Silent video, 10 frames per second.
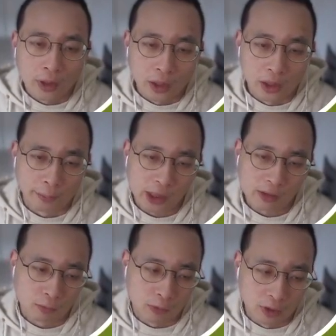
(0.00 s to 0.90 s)
Imagine a
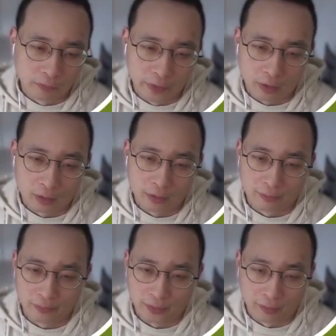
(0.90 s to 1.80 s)
world where
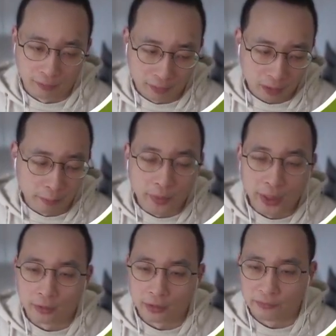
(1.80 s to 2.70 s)
decisions are
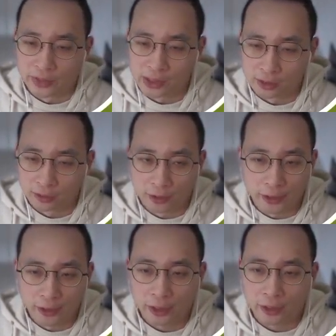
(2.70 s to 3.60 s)
made
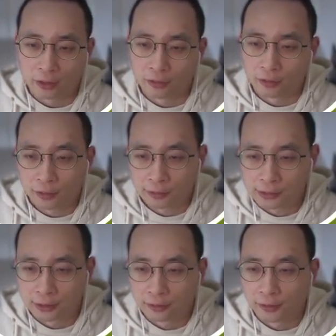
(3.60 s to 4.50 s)
efficiently and
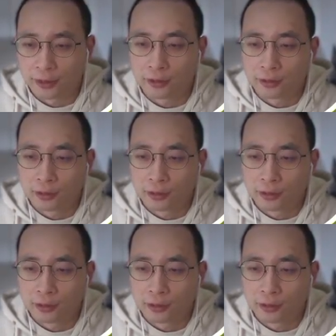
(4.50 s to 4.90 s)
constantly.